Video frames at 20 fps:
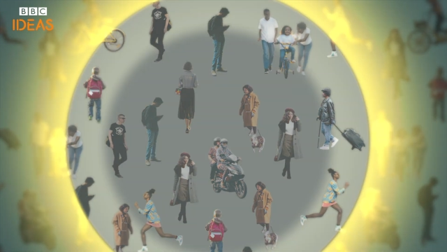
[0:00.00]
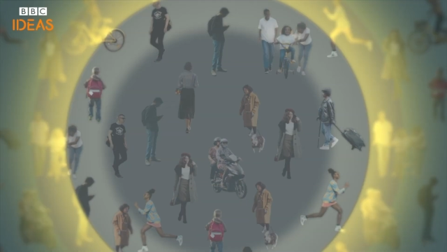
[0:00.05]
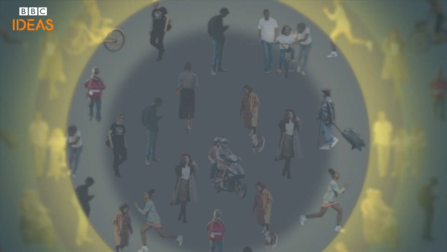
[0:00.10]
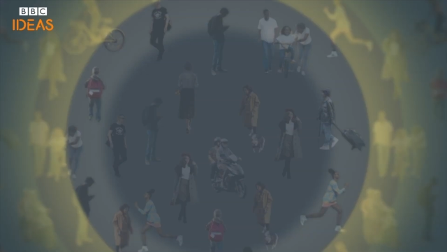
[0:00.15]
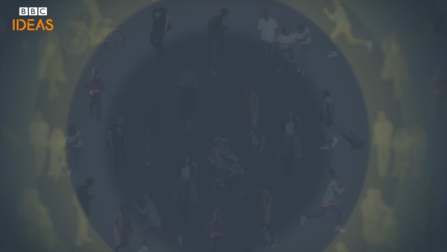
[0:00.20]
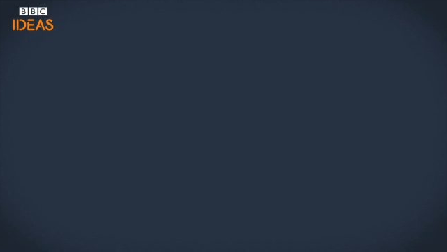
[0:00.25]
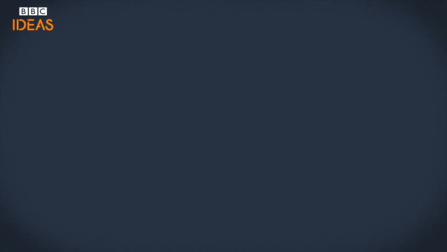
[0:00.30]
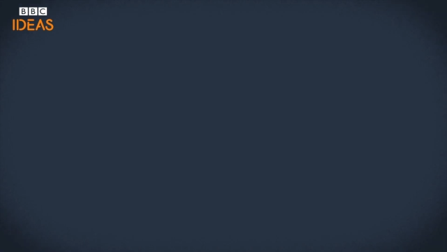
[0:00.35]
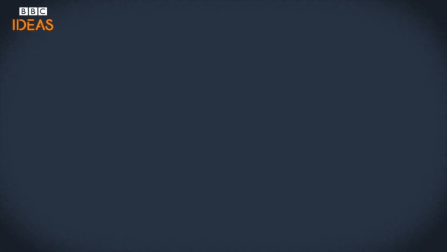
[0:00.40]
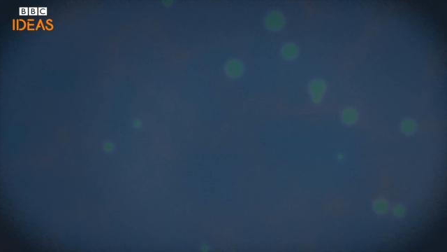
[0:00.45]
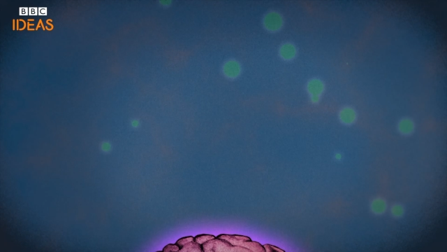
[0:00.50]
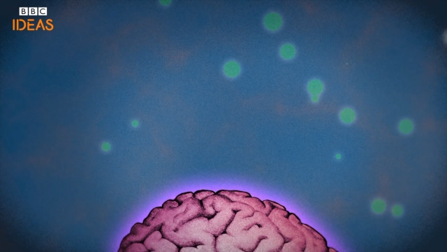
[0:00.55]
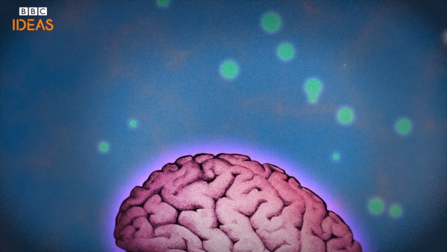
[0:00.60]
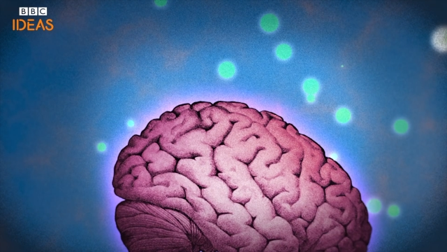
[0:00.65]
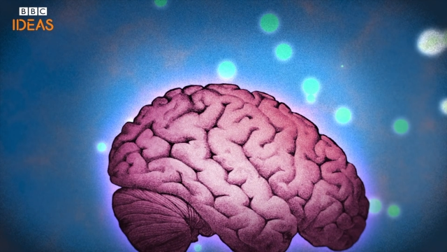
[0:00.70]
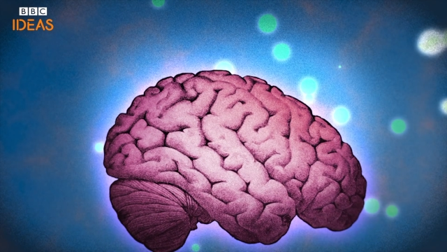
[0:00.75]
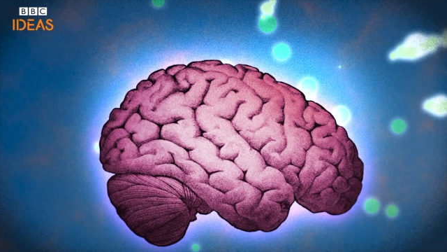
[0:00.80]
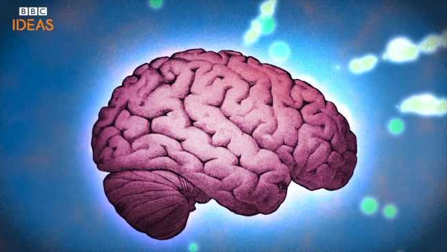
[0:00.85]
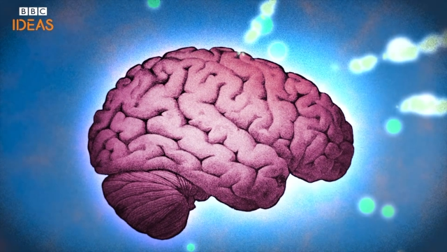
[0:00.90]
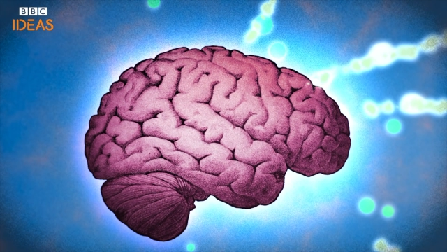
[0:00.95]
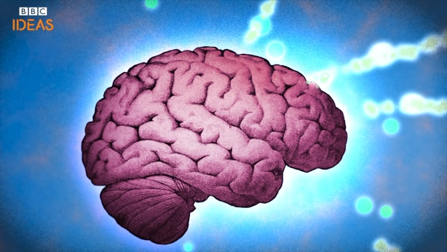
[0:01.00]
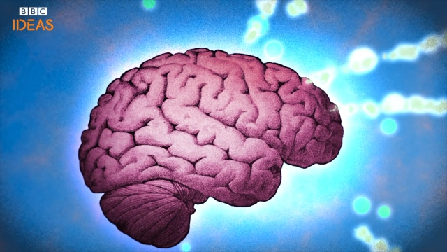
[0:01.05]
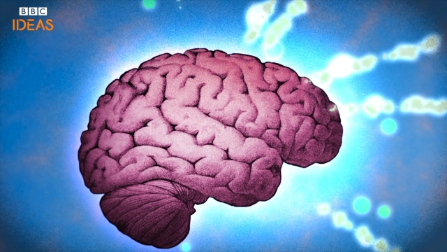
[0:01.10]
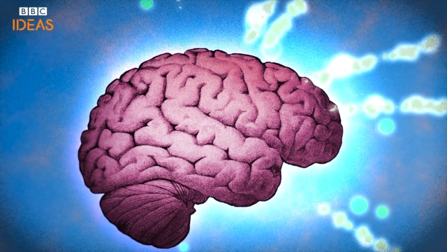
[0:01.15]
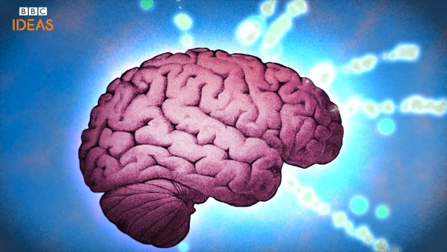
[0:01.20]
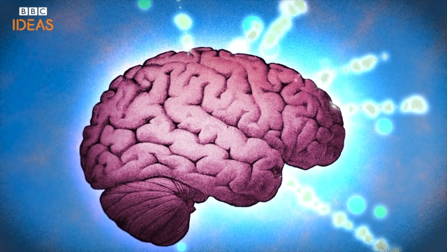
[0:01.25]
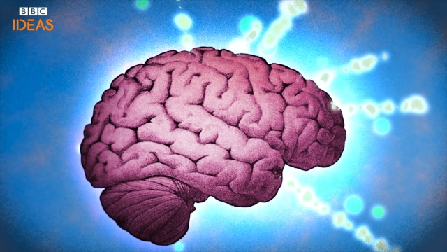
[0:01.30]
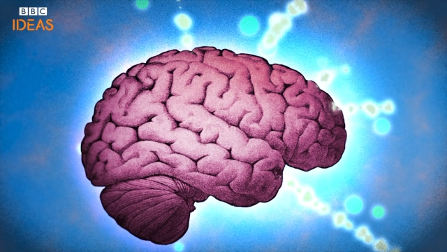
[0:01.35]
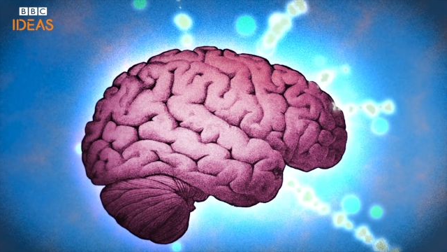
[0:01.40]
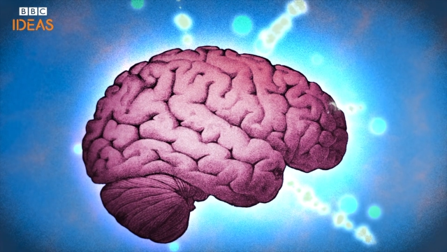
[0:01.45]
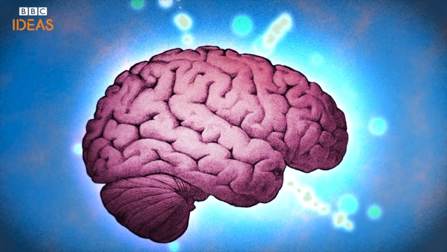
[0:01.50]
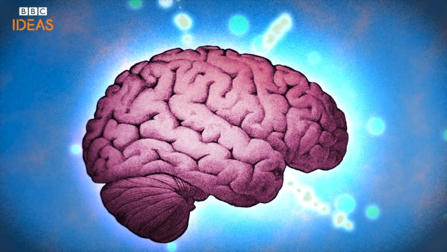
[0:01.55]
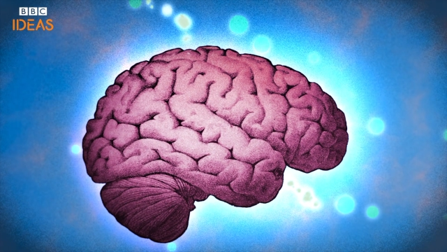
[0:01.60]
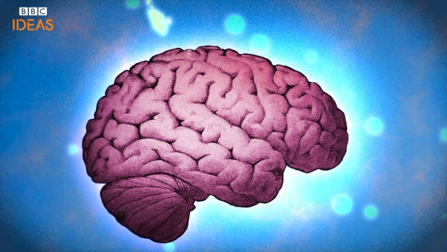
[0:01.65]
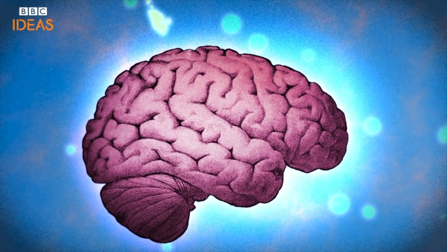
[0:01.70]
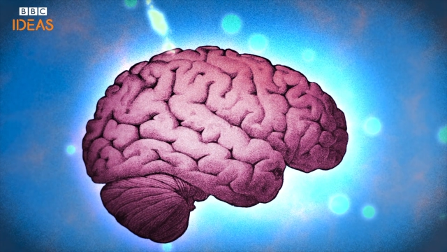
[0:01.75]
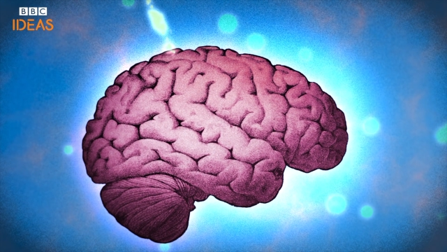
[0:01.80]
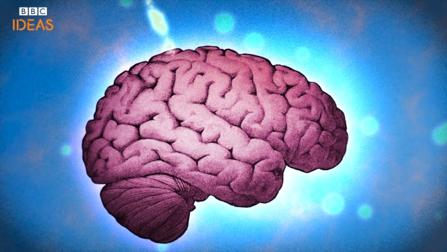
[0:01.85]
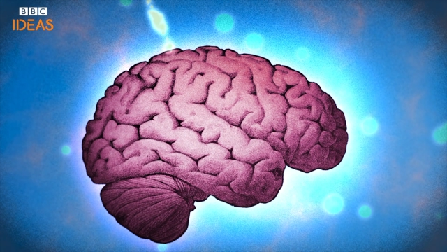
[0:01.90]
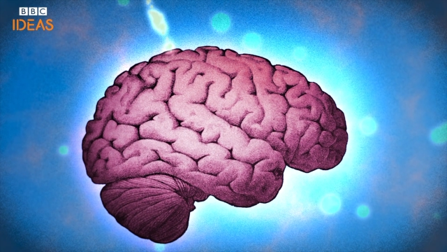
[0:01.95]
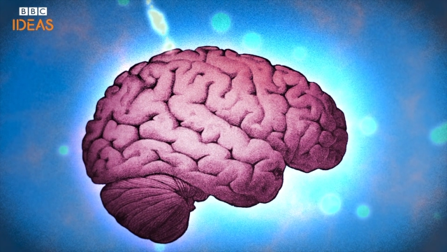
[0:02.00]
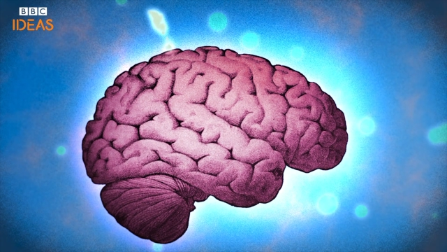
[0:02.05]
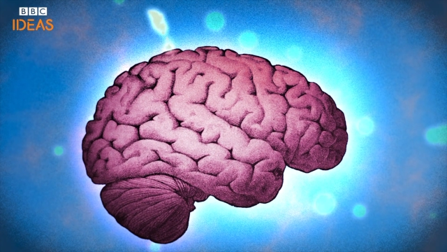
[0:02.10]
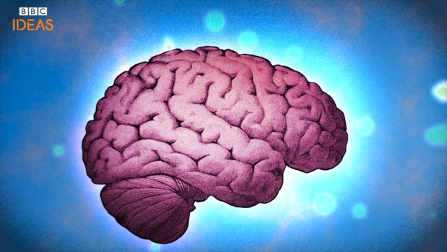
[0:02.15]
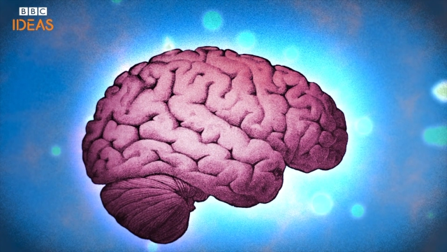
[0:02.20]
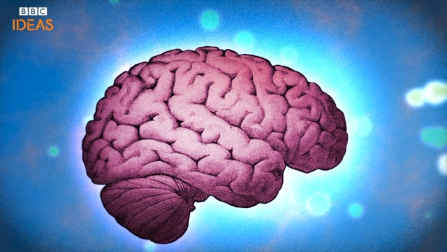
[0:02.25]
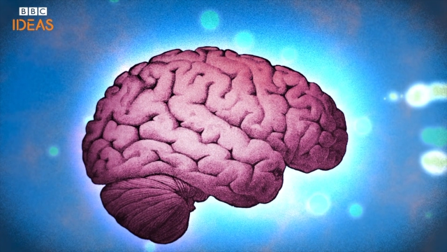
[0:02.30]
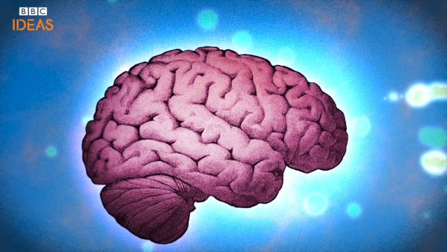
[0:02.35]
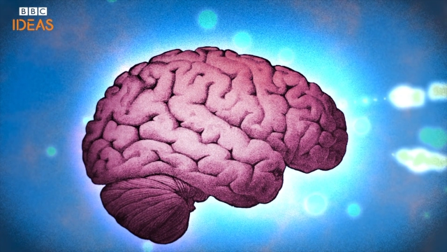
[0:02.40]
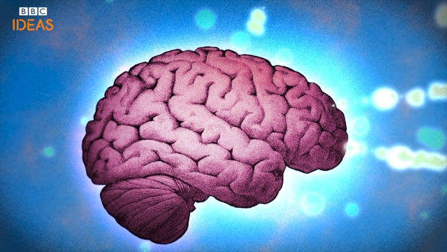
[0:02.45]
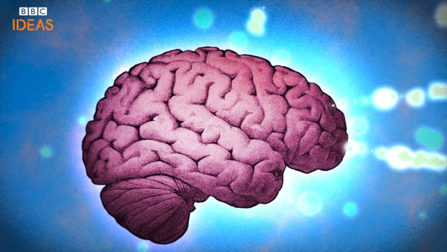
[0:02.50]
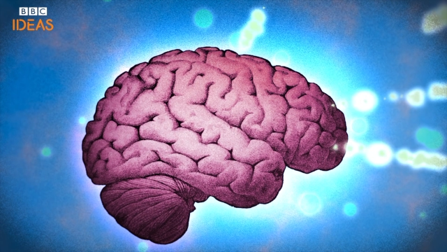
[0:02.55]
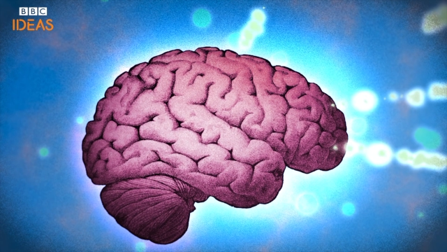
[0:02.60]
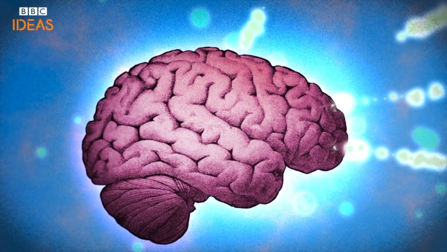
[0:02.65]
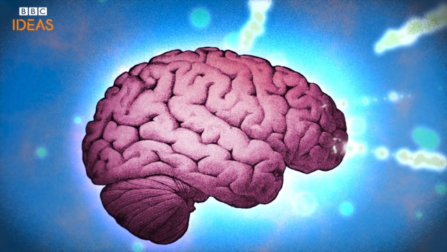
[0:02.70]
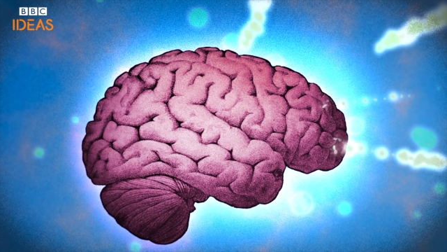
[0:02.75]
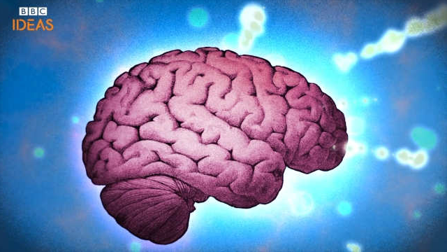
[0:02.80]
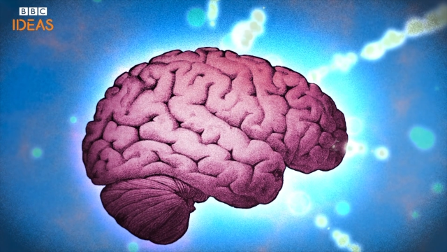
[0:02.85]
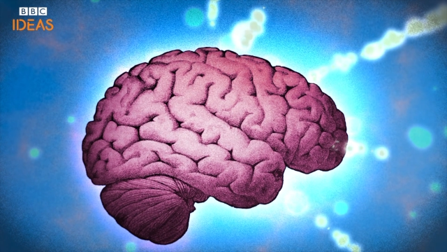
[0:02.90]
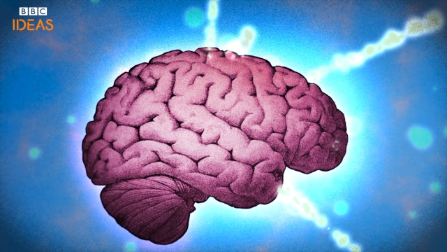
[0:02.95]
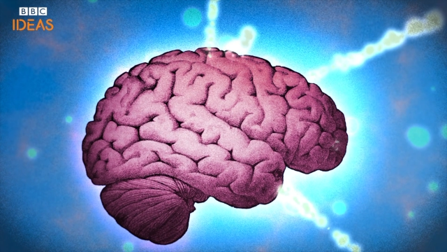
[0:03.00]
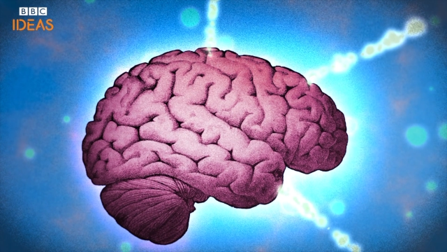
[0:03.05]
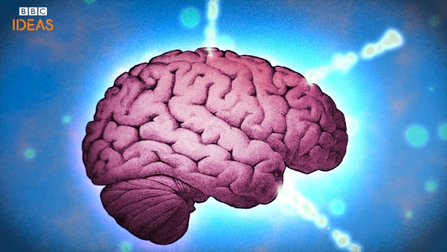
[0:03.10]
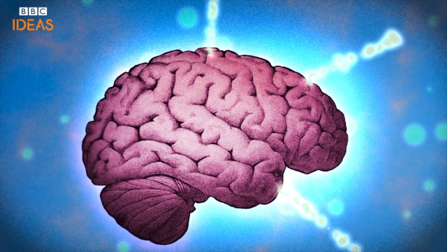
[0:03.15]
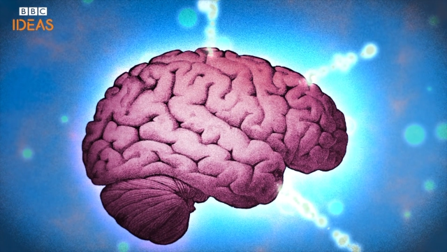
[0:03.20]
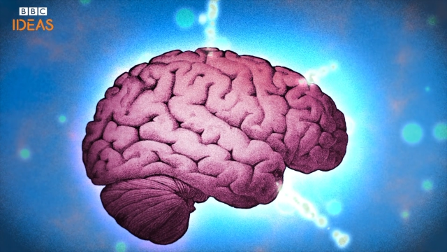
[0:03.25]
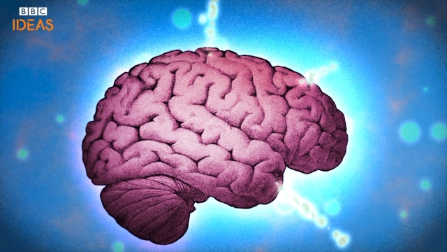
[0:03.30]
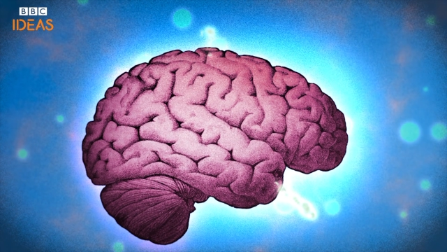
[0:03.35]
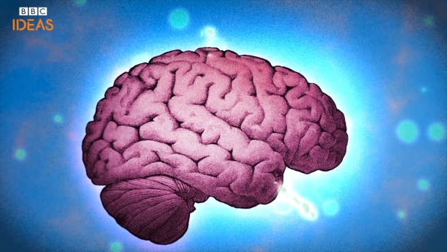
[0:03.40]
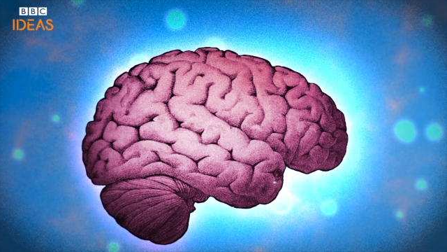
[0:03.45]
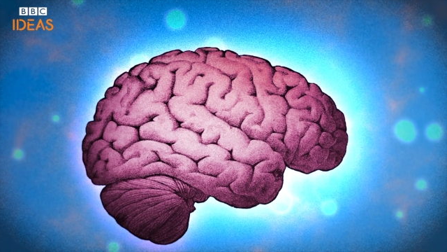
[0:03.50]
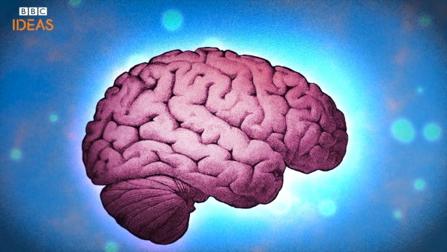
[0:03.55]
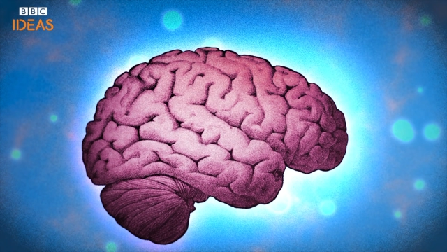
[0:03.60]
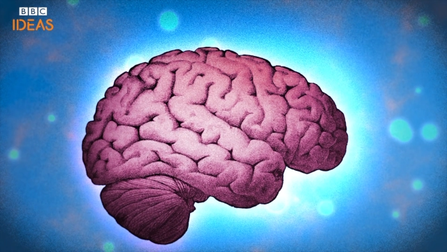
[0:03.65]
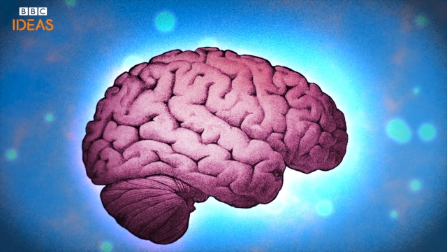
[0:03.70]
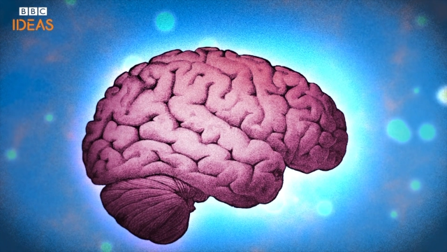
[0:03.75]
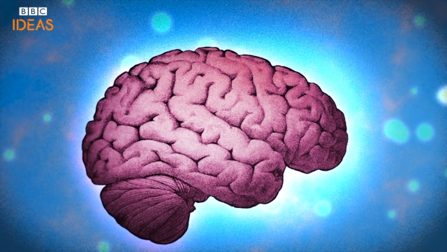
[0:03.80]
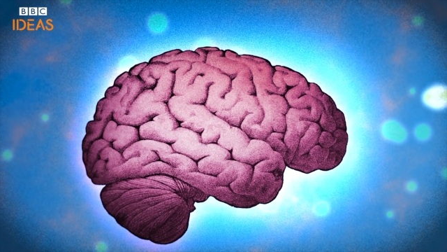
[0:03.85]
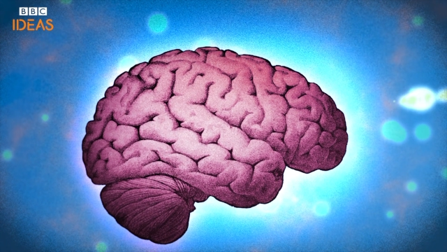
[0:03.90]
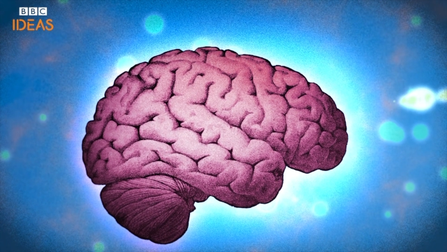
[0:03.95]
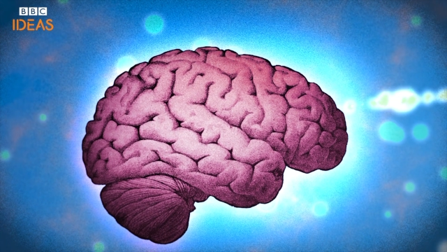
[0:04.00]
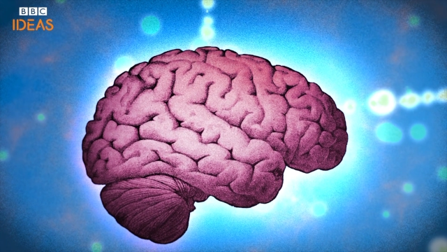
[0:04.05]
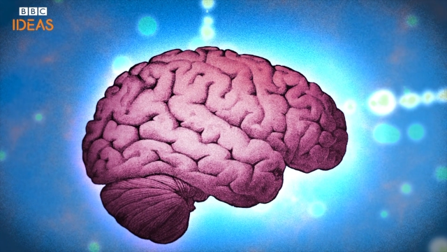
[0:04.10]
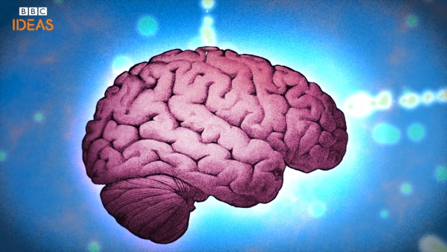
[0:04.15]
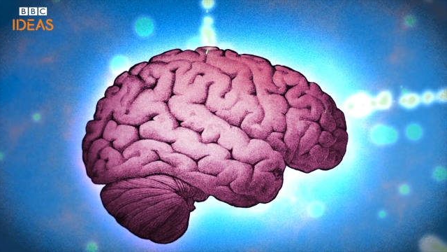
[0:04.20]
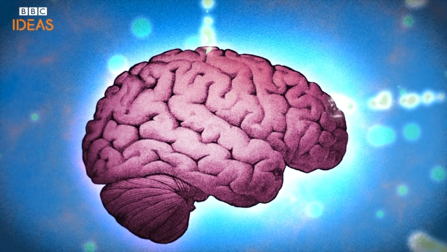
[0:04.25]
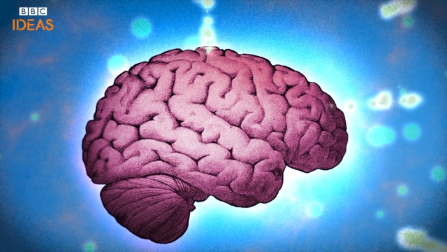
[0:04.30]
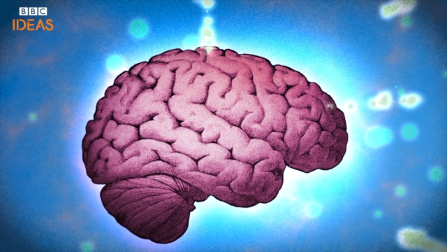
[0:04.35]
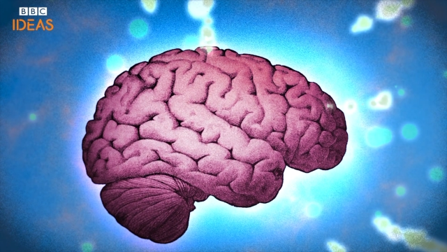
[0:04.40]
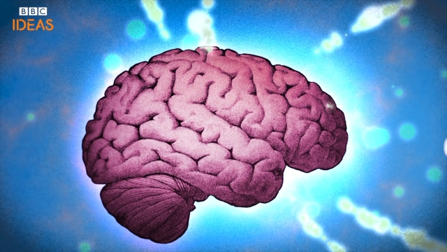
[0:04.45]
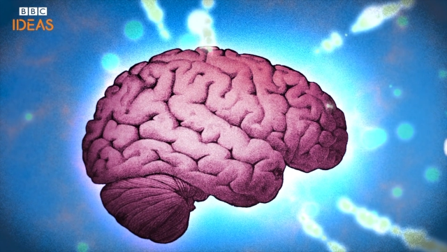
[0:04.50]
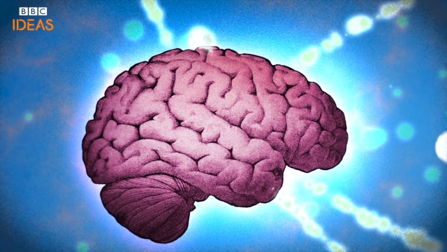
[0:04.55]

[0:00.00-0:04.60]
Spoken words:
Nobody's mouth can be seen.